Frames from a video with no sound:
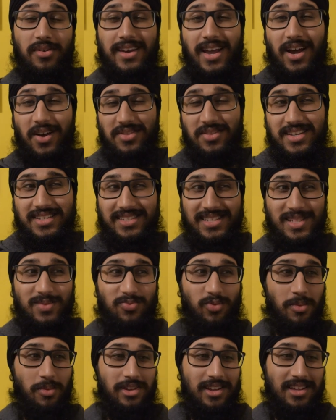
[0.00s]
Now, this is
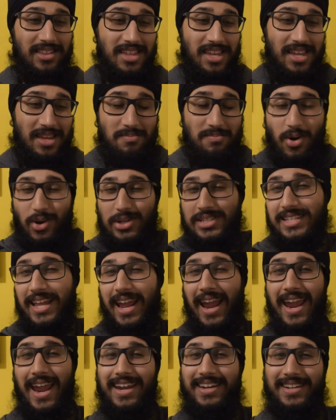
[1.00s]
probably the most
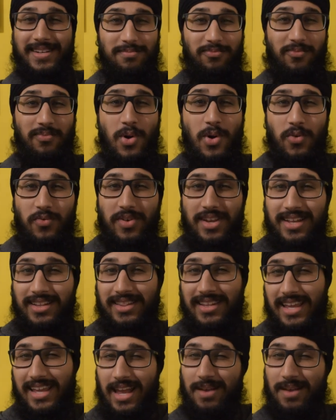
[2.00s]
hated movie in the